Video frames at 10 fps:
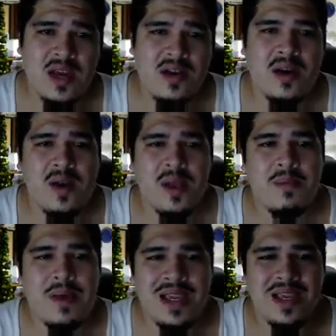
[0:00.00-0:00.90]
Now, in
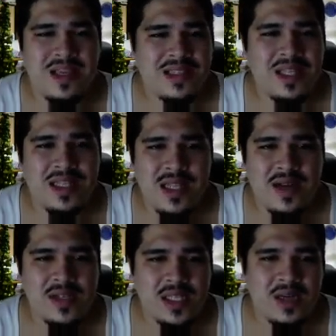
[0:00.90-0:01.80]
my case, that's not
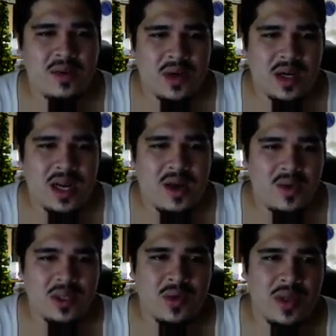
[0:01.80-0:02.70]
really going to work out with
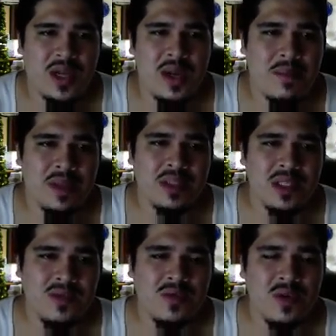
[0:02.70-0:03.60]
the way that I built
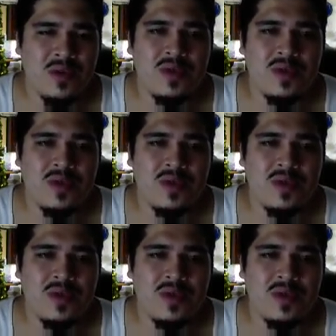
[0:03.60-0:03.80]
this roof.